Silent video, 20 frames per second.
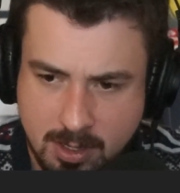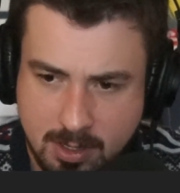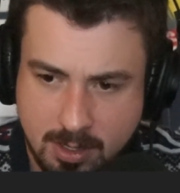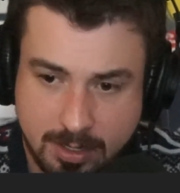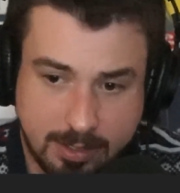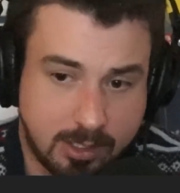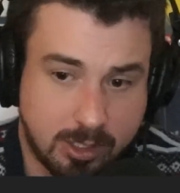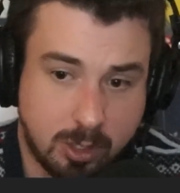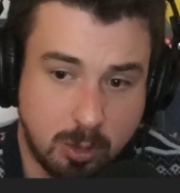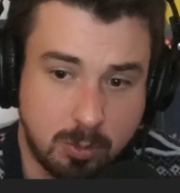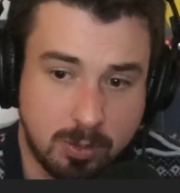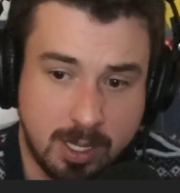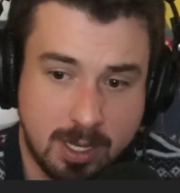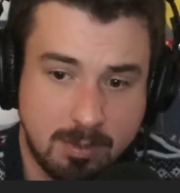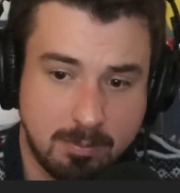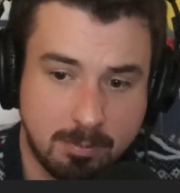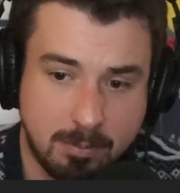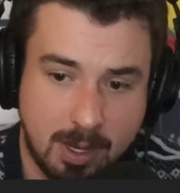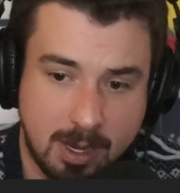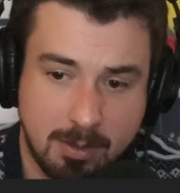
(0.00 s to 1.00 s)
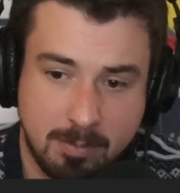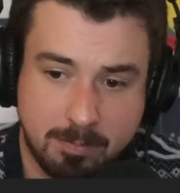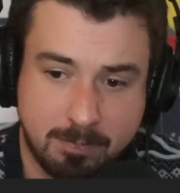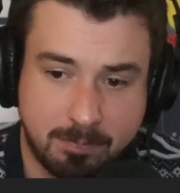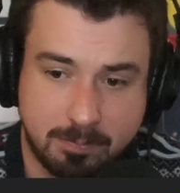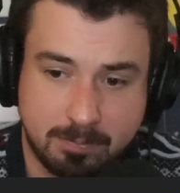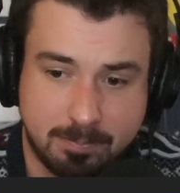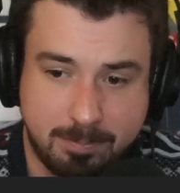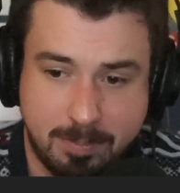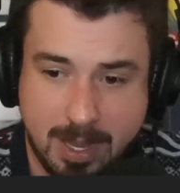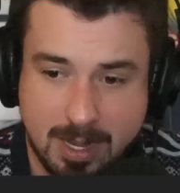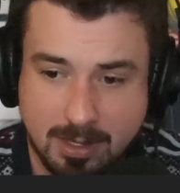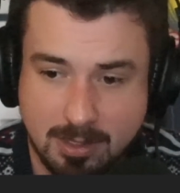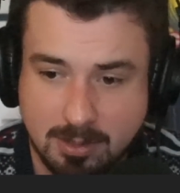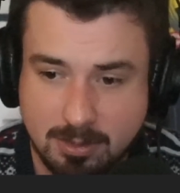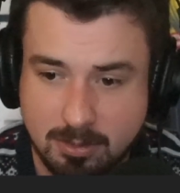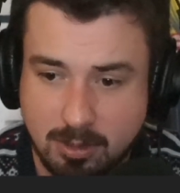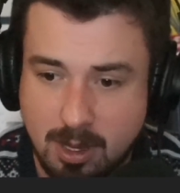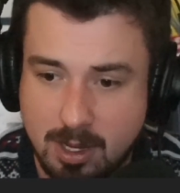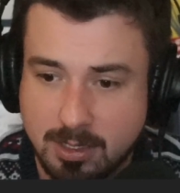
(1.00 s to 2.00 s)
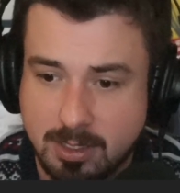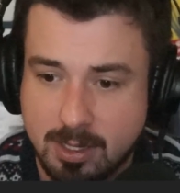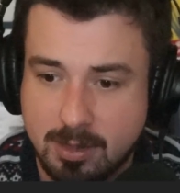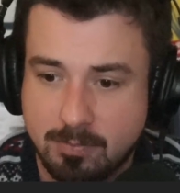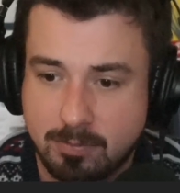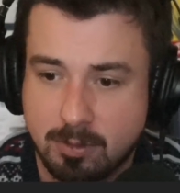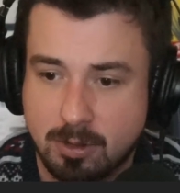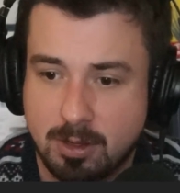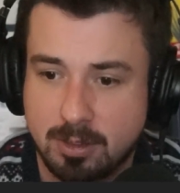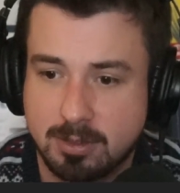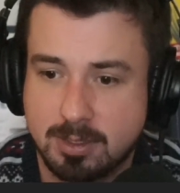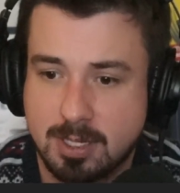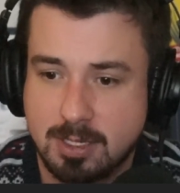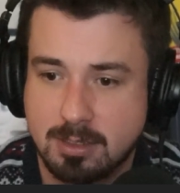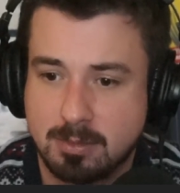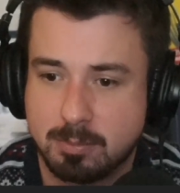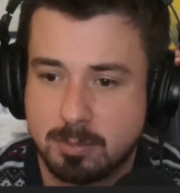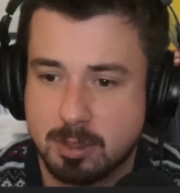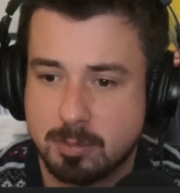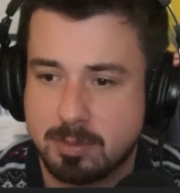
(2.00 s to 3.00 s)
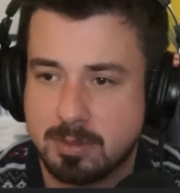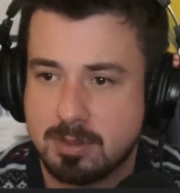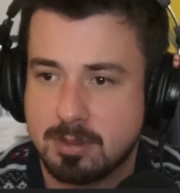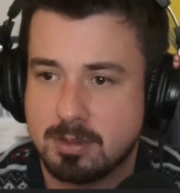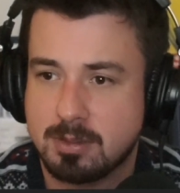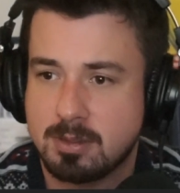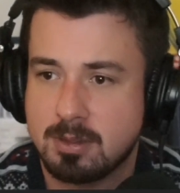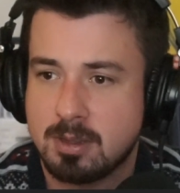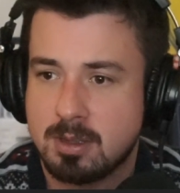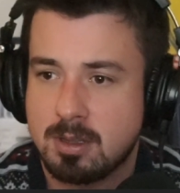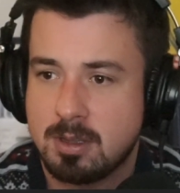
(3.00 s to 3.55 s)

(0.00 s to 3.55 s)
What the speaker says: It's too late. My bet is locked in for all intents and purposes.